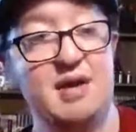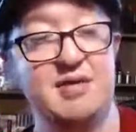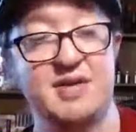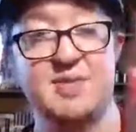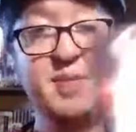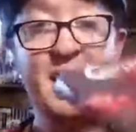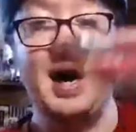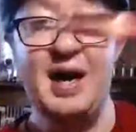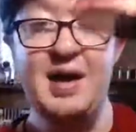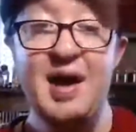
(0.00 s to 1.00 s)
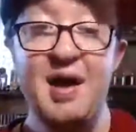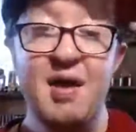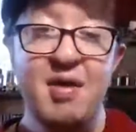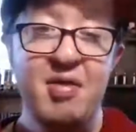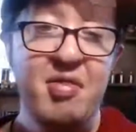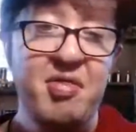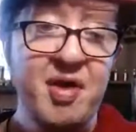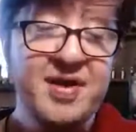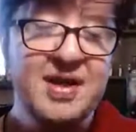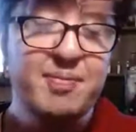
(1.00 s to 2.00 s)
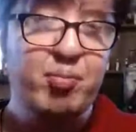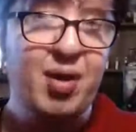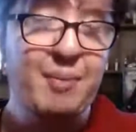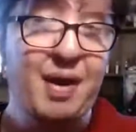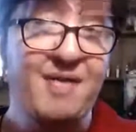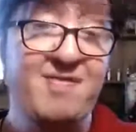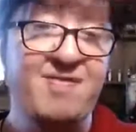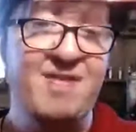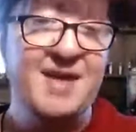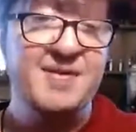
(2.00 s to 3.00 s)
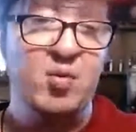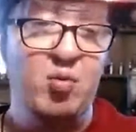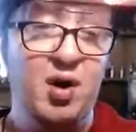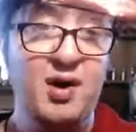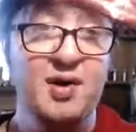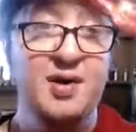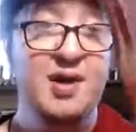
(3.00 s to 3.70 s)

Here's a spine. This is probably my favorite one